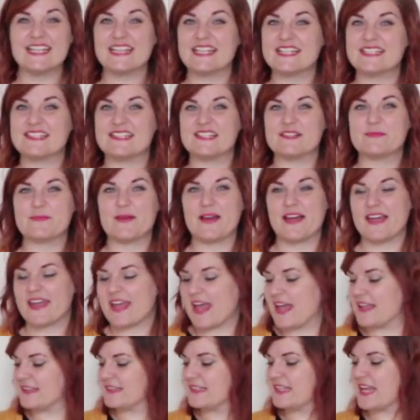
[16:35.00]
This is my
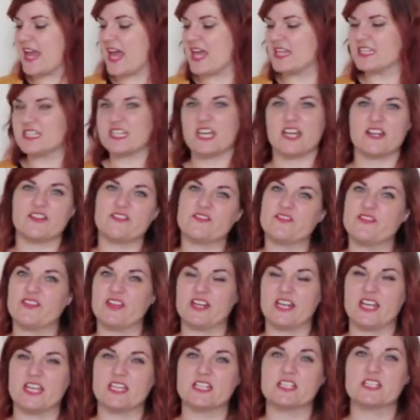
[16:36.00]
as yet
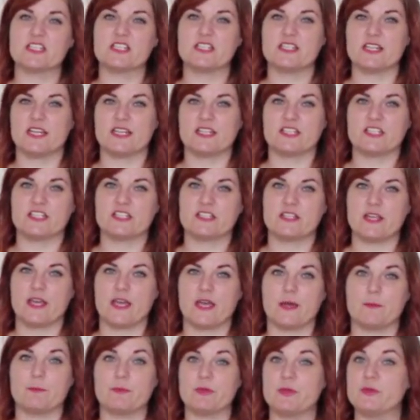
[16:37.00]
unfinished
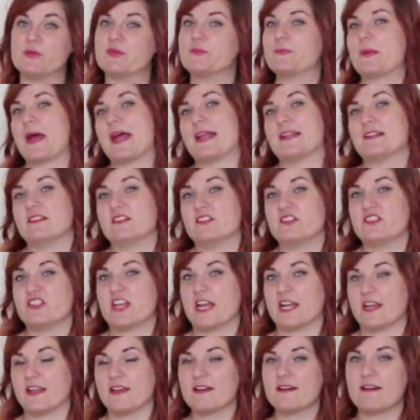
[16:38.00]
Muse Patterns
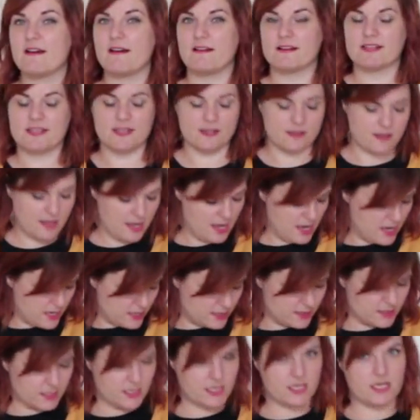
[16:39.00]
Jenna cardigan,
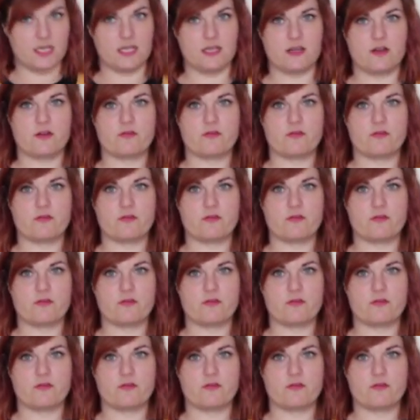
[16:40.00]
the